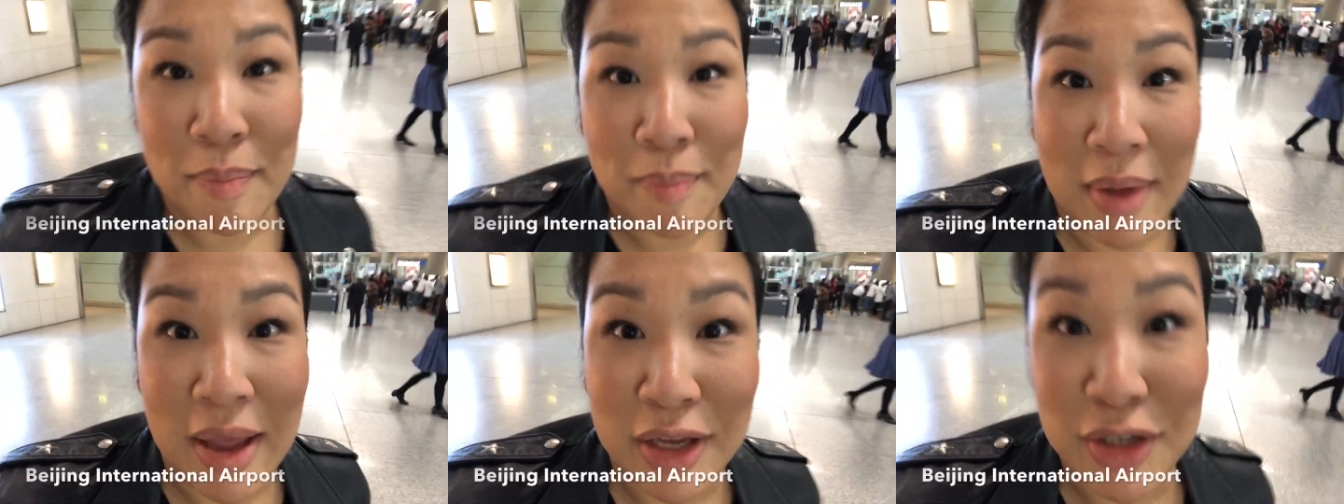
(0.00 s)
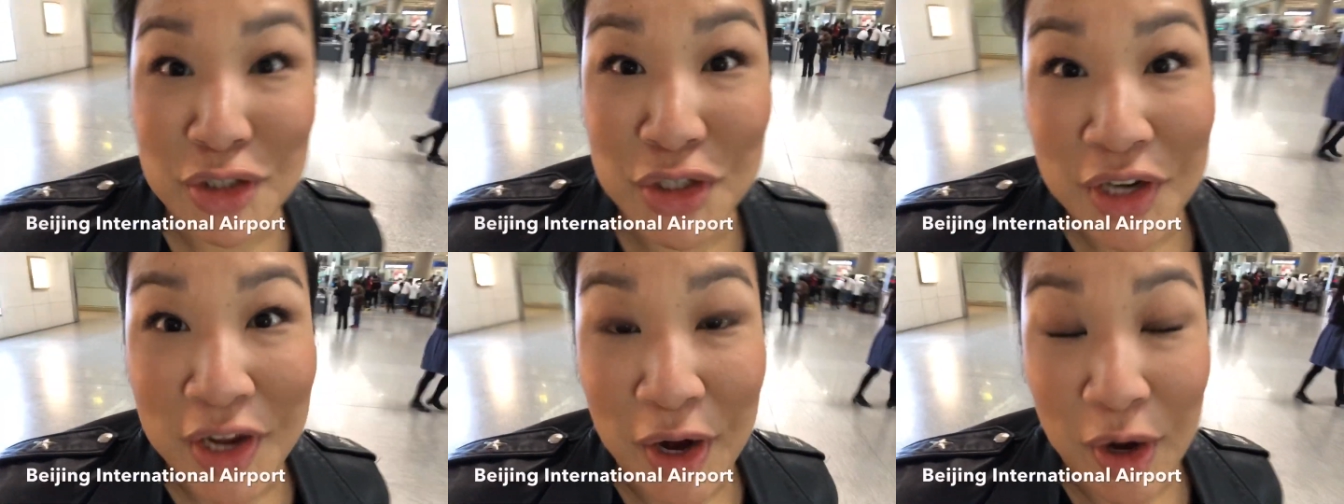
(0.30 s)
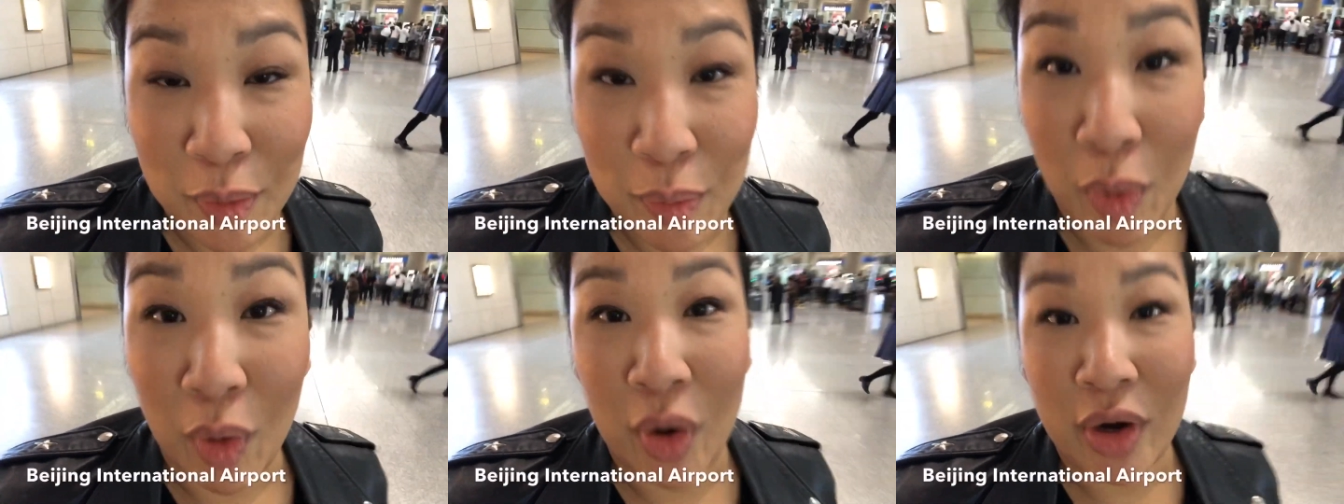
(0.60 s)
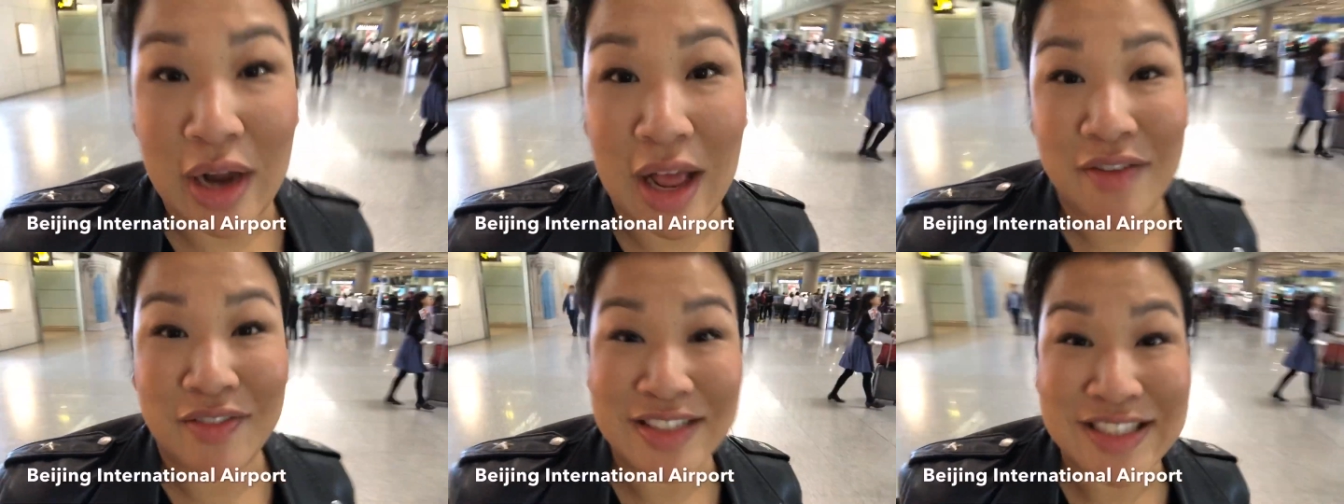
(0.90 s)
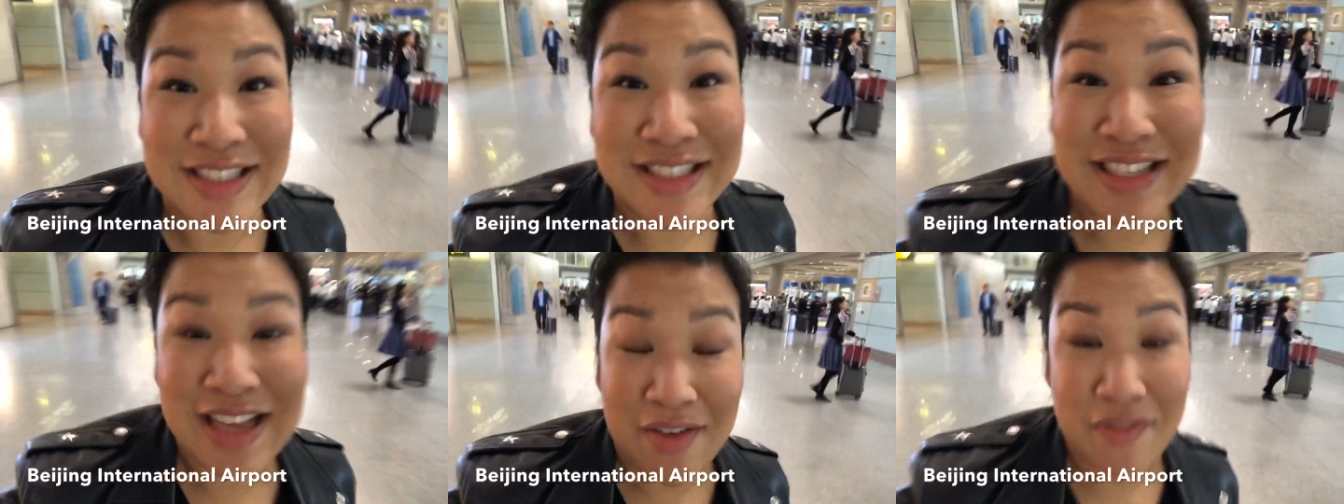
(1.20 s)
In Beijing airport, I have a
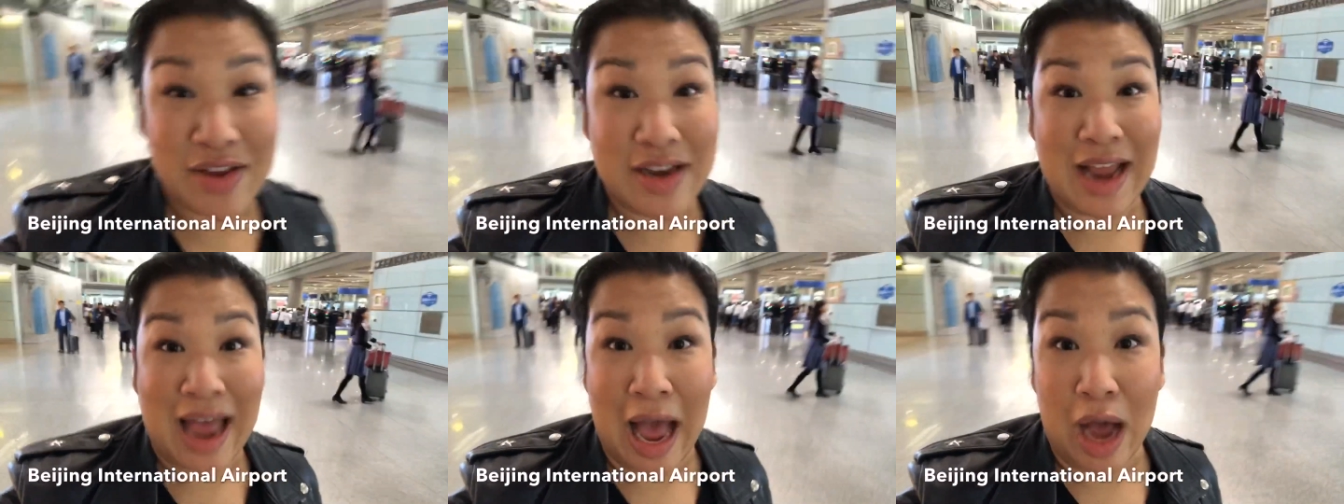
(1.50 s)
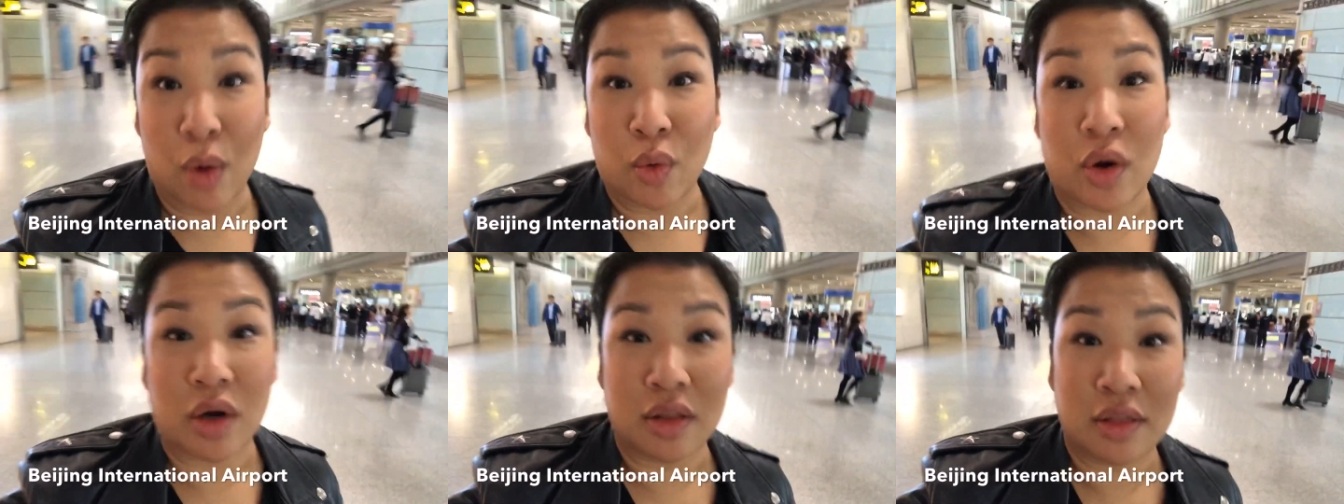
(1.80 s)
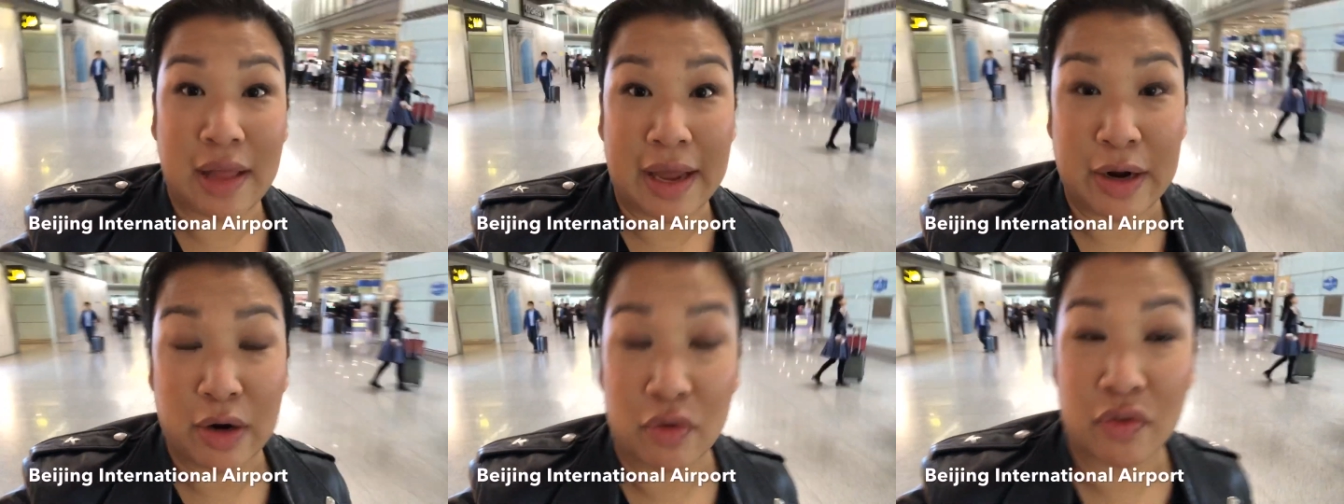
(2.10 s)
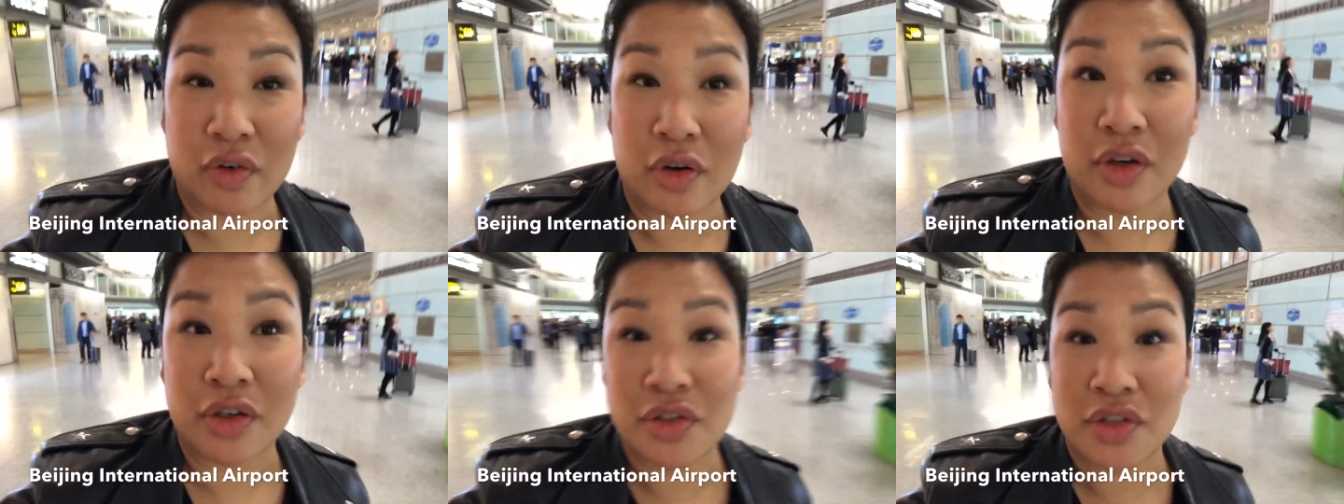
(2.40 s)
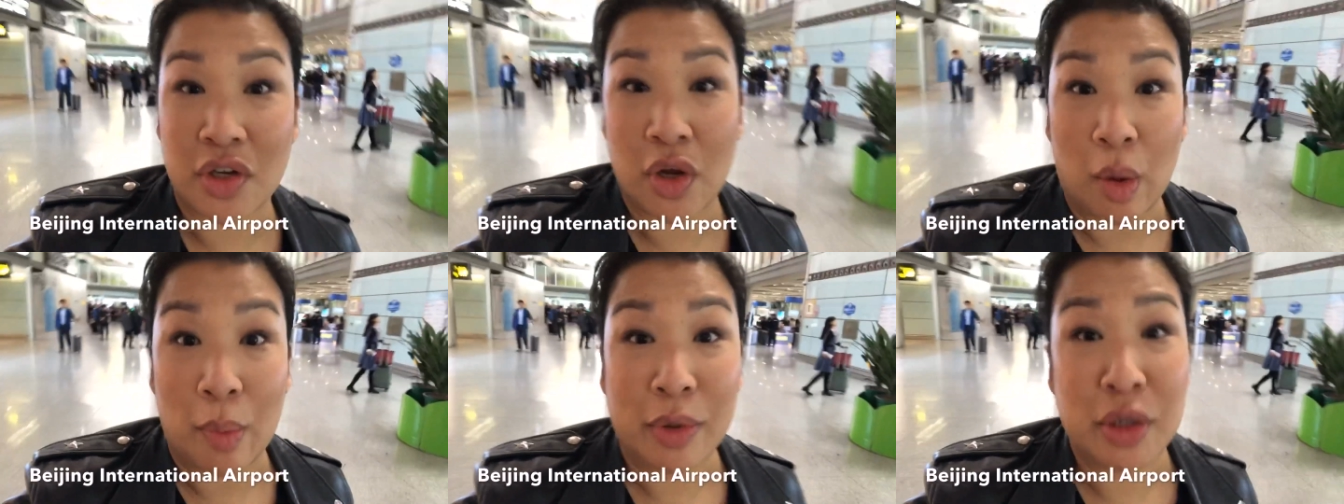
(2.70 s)
seven hour layover,
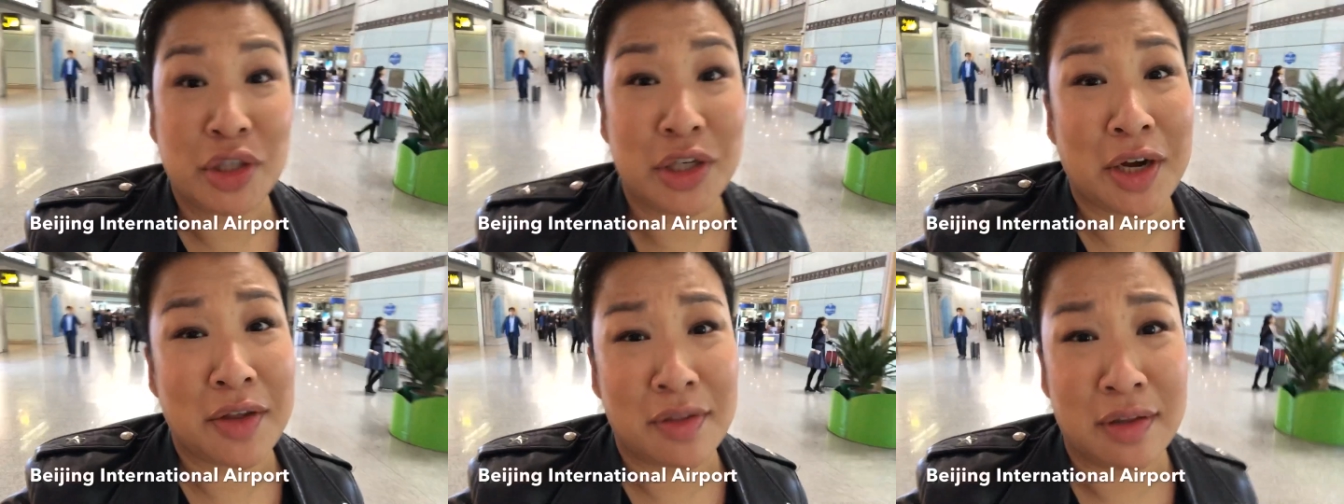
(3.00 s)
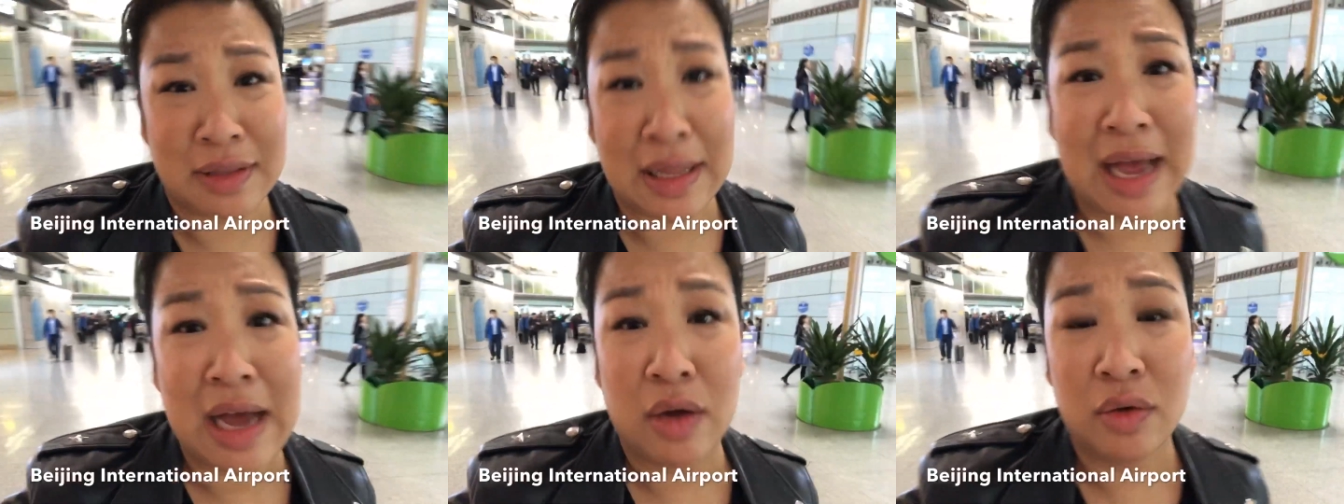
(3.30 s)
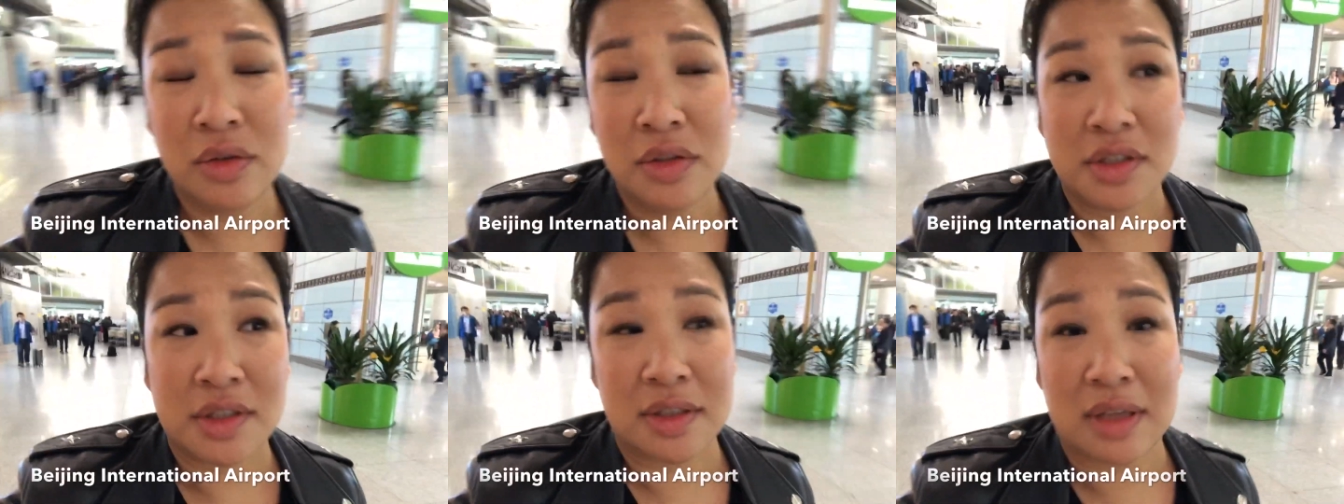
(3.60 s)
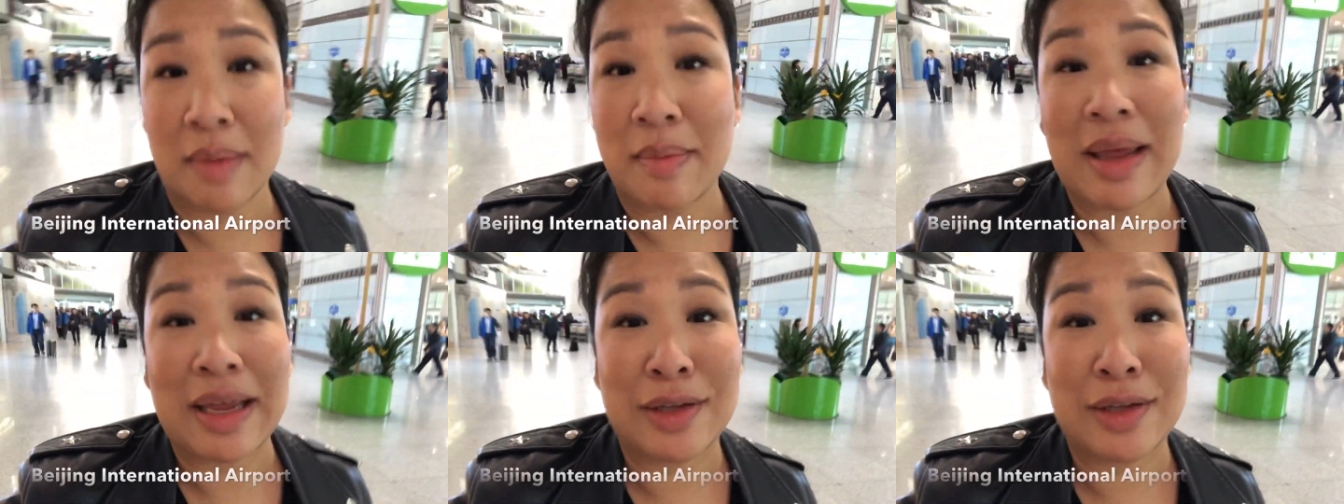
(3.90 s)
so check out the lounge if I'm